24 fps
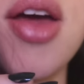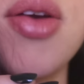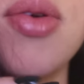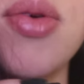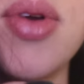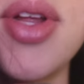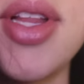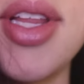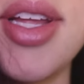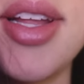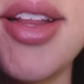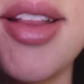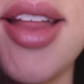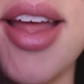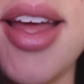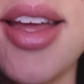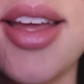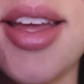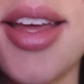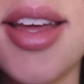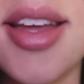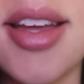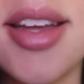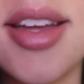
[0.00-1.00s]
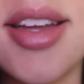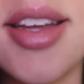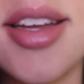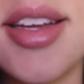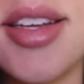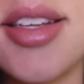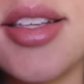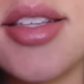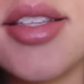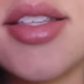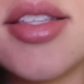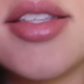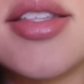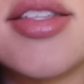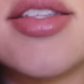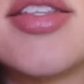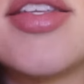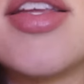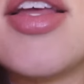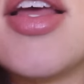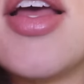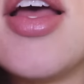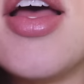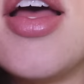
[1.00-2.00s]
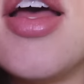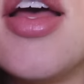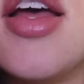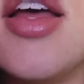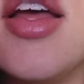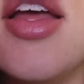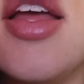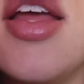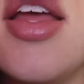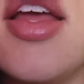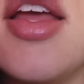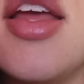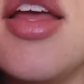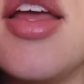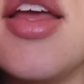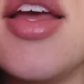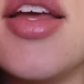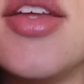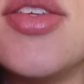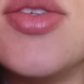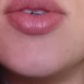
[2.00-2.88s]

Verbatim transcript: I really like it. It's a,